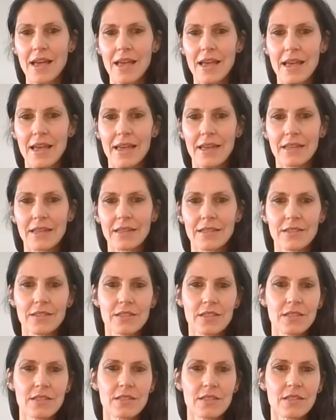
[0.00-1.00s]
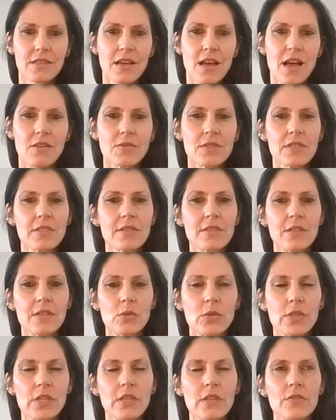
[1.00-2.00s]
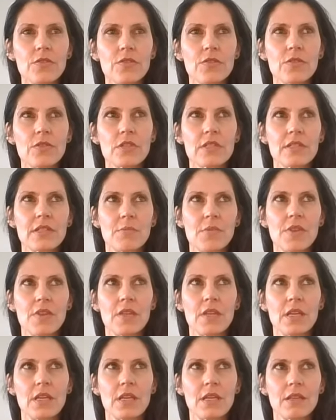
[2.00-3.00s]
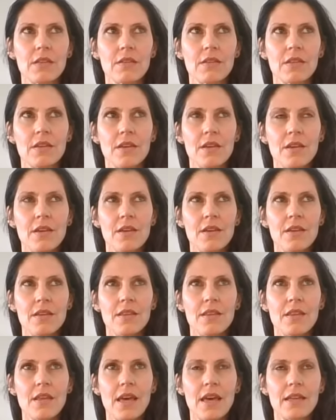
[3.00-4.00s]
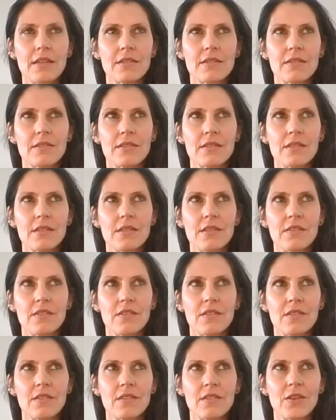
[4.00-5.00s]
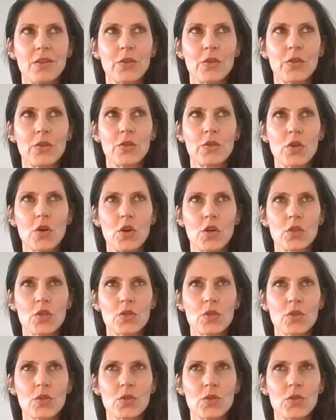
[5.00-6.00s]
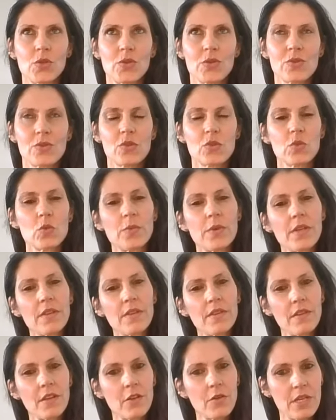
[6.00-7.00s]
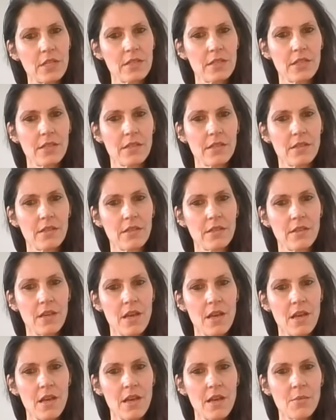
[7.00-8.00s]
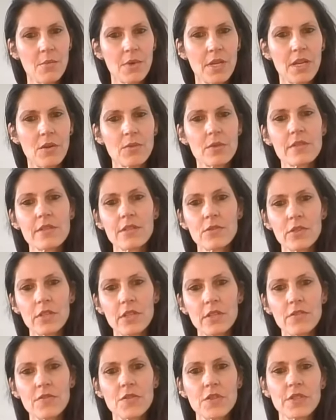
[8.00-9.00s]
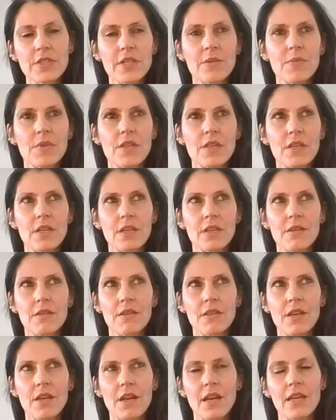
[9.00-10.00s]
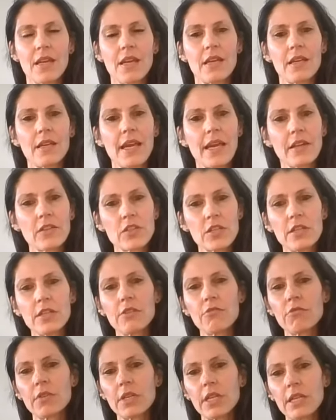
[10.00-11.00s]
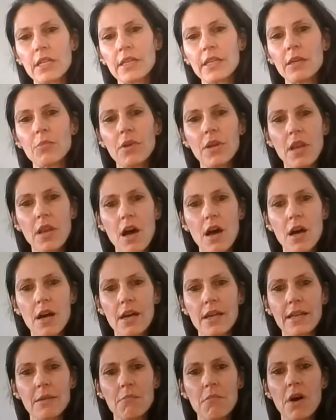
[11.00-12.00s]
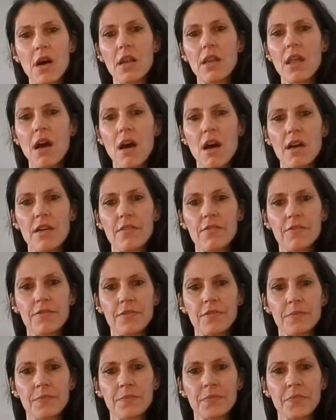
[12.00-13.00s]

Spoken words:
And I was looking for something that is not super theoretical, but I was looking for something that I can actually really apply in my life,